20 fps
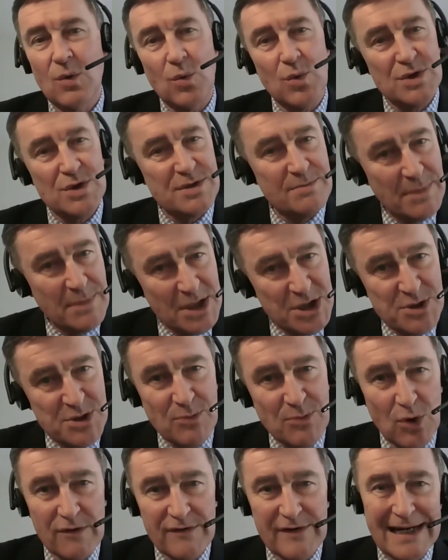was much
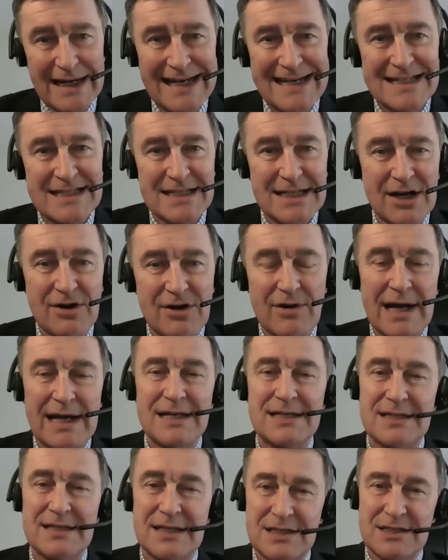more of an
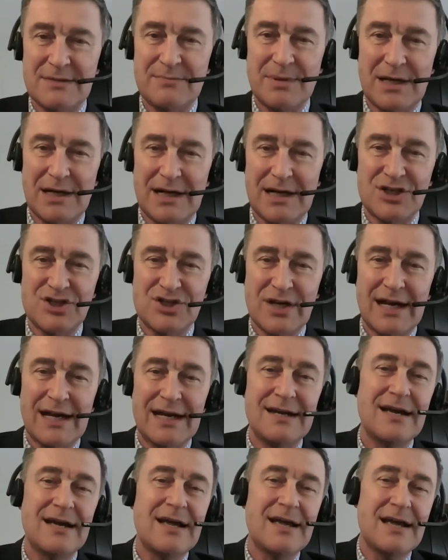integrated supply
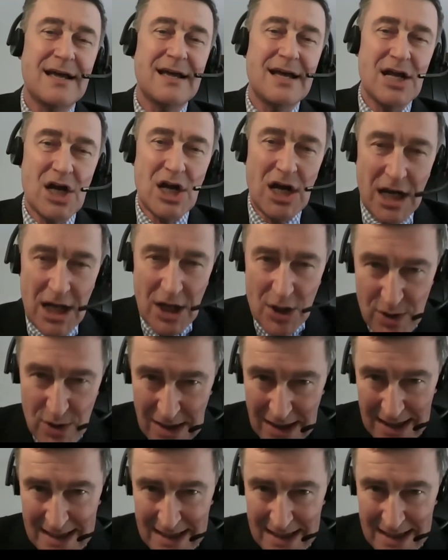chain, locally